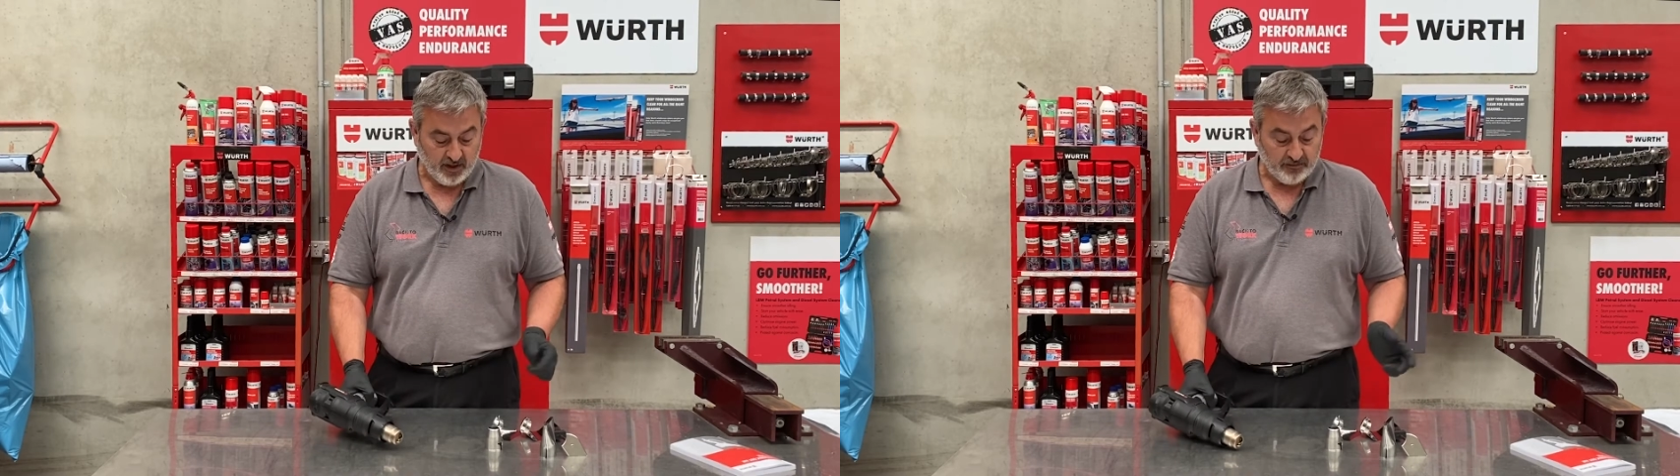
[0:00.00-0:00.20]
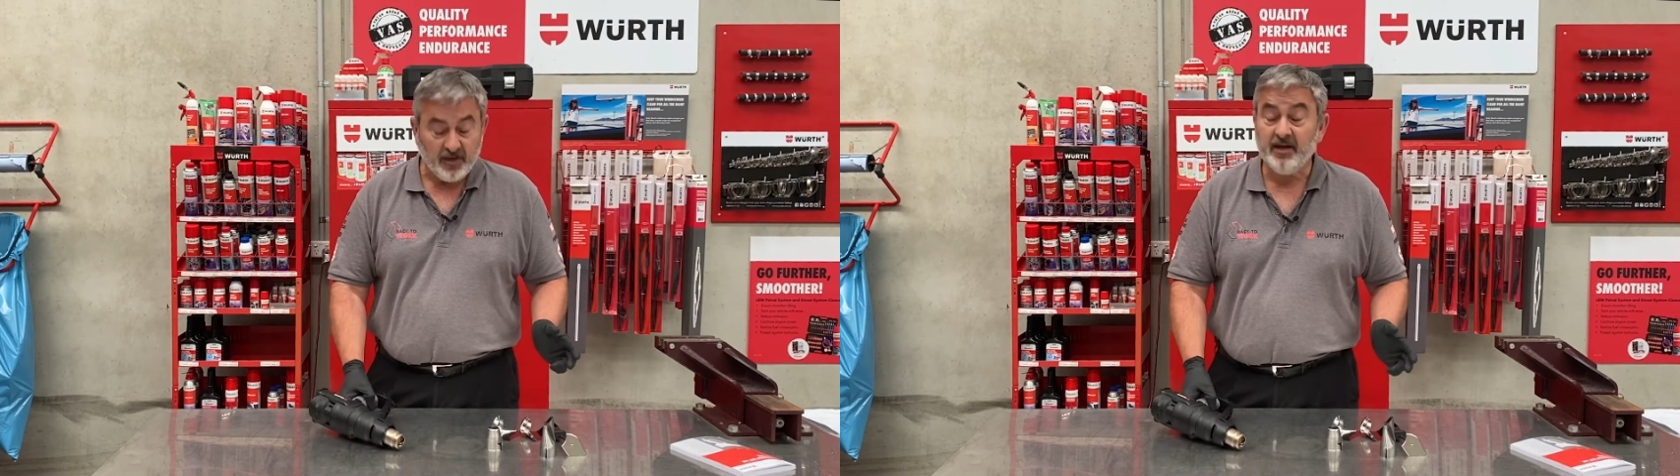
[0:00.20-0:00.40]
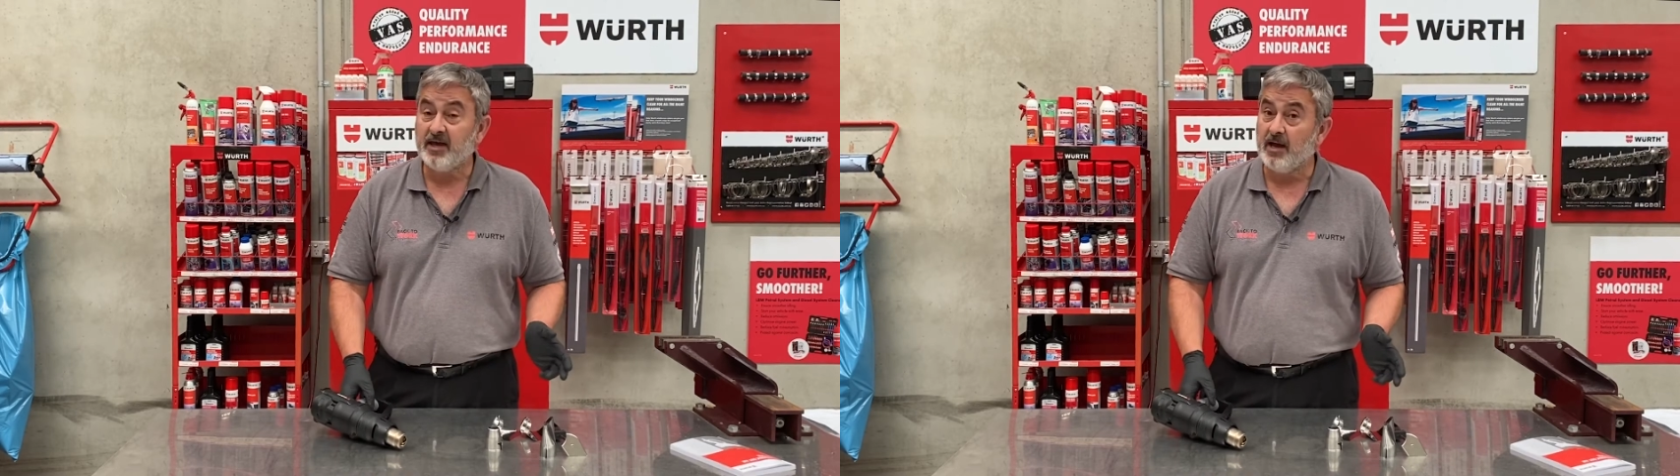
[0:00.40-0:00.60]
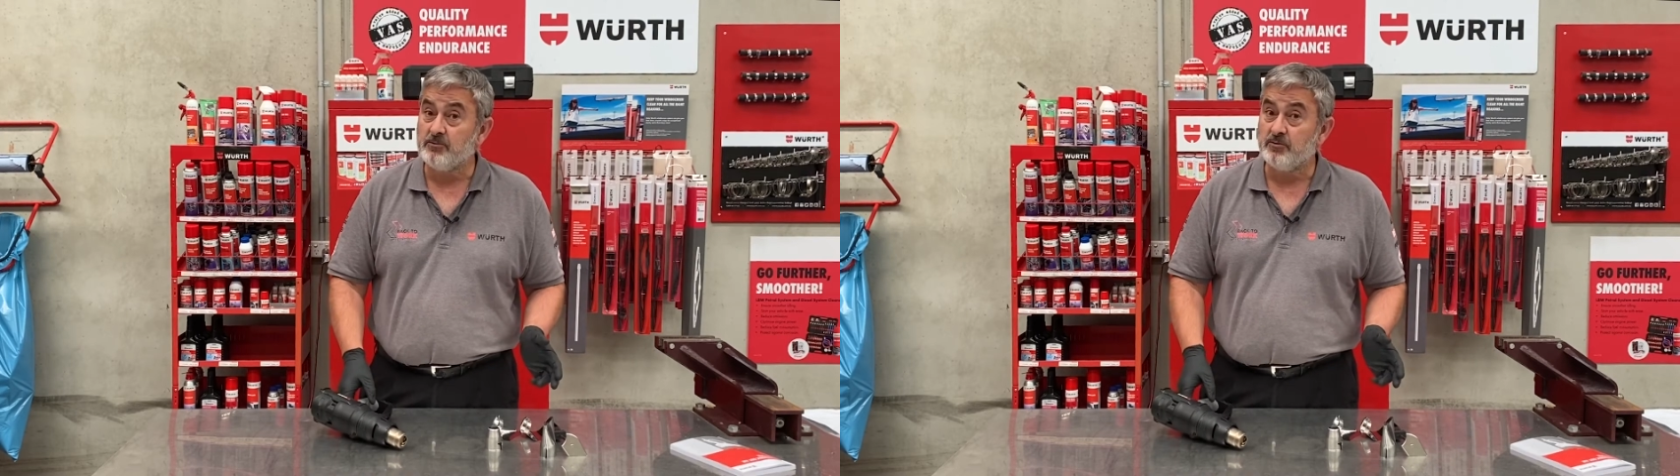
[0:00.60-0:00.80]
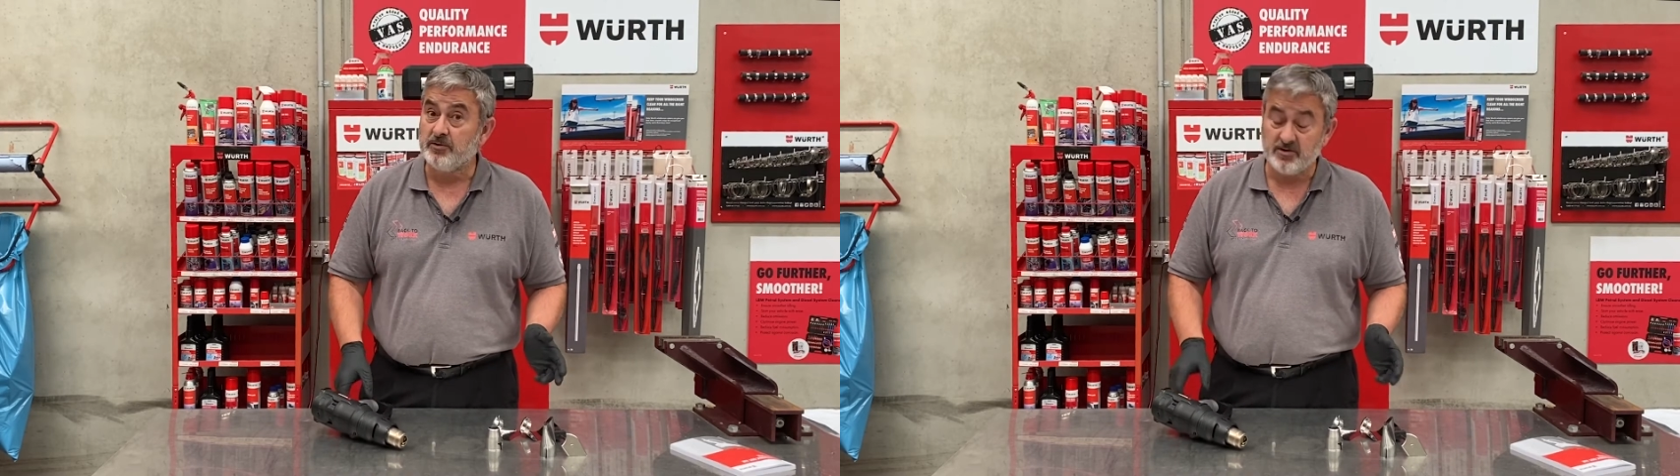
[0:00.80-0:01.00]
Then it
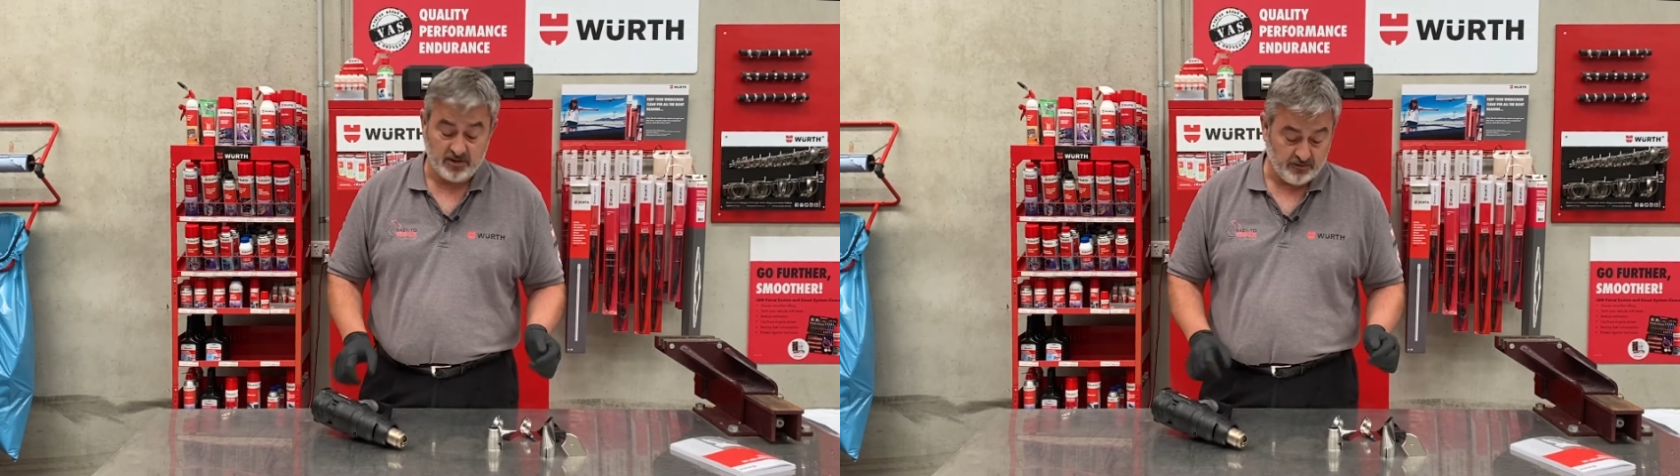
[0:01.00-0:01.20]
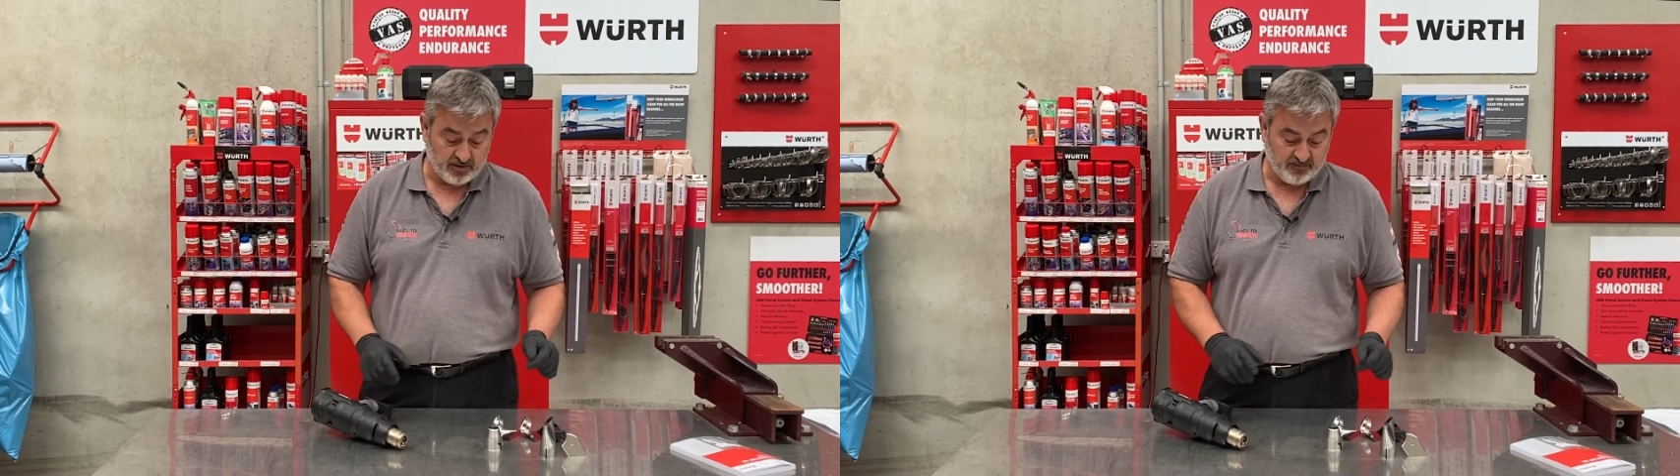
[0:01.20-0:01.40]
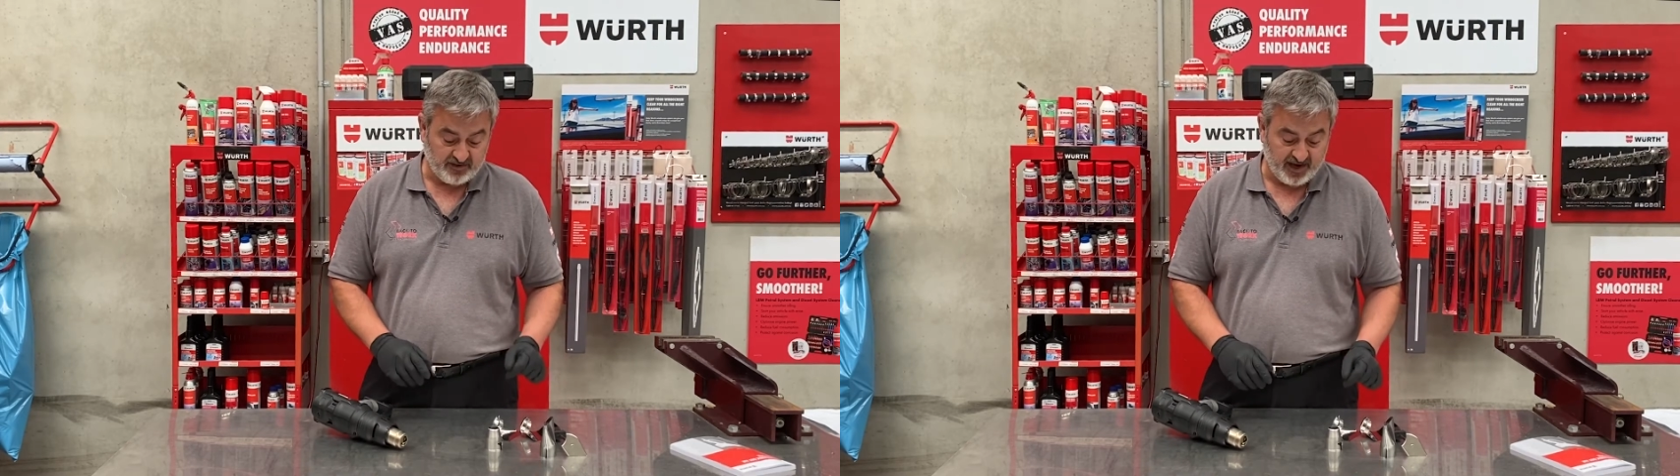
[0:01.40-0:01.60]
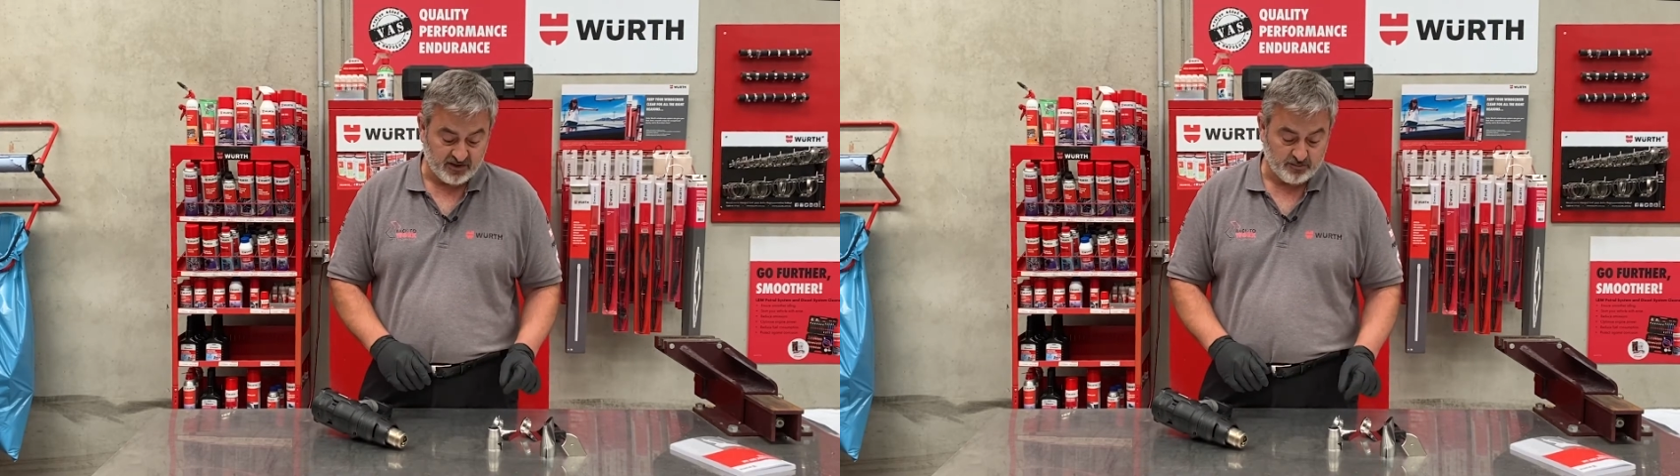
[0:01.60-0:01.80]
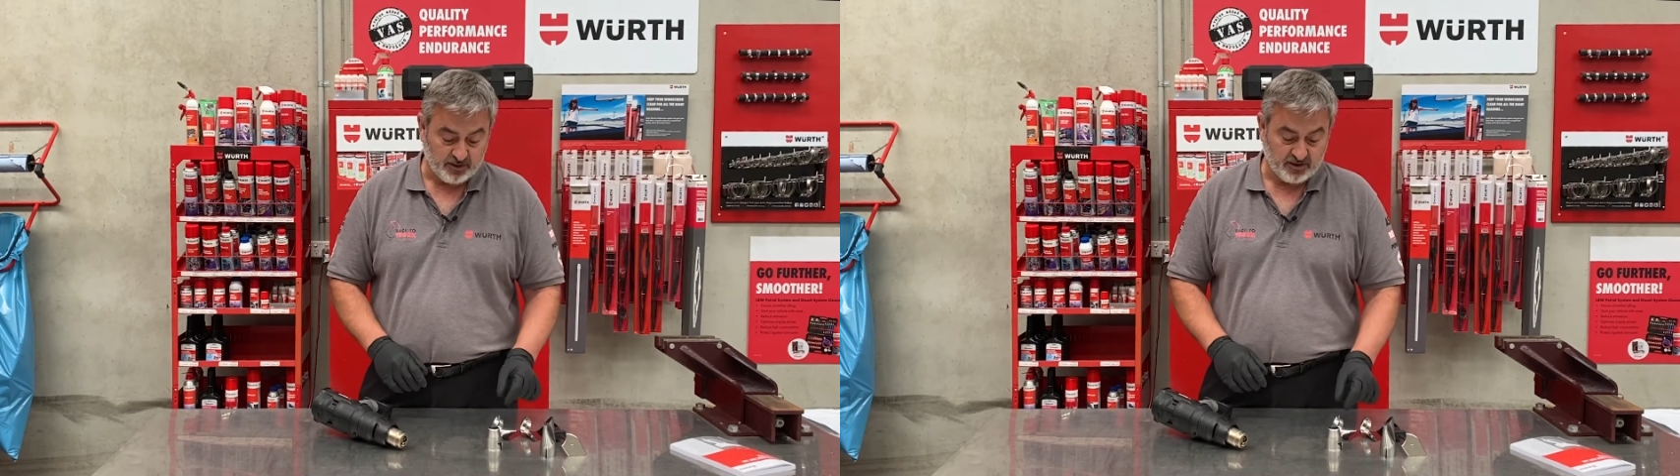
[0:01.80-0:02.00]
comes with a series of
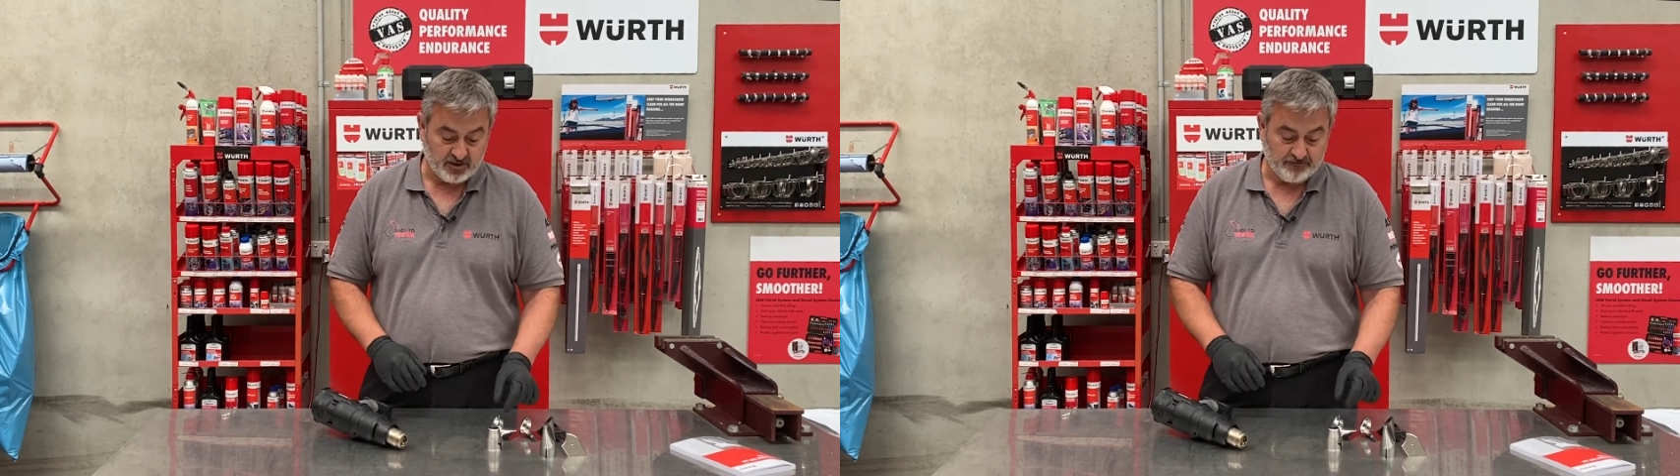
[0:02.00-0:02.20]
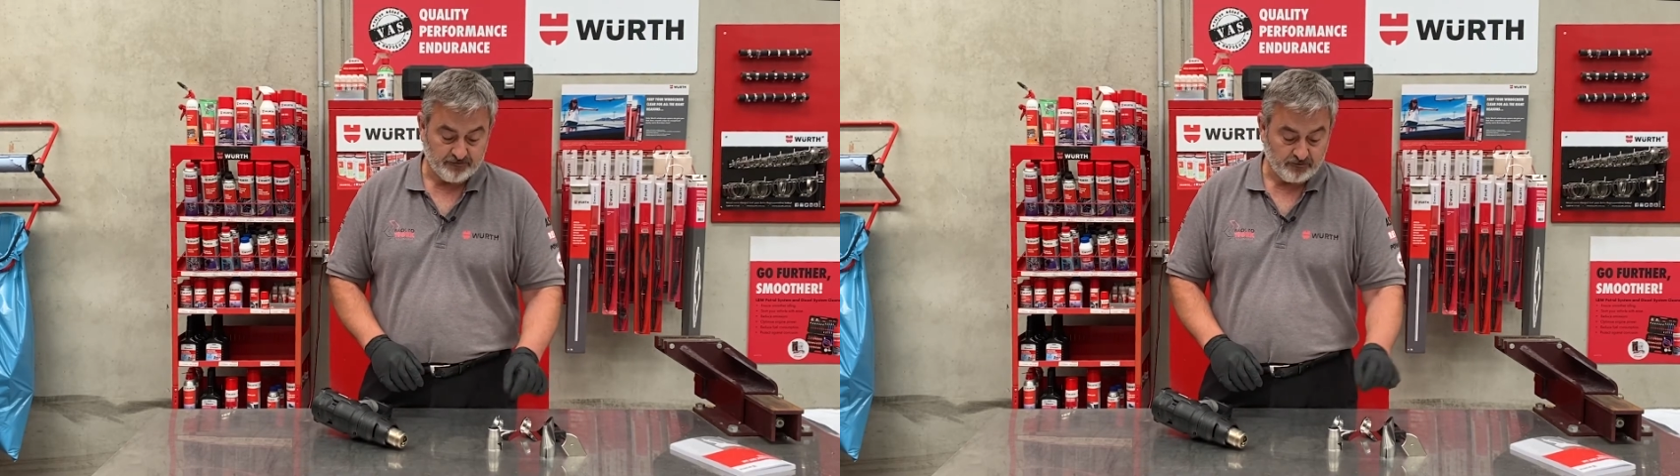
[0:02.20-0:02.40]
attachments.